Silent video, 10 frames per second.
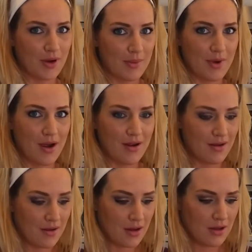I'm not
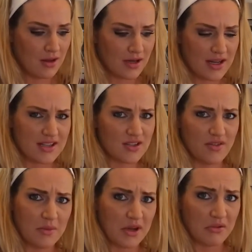gonna serve
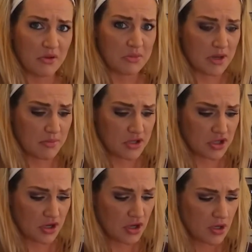him like room temperature.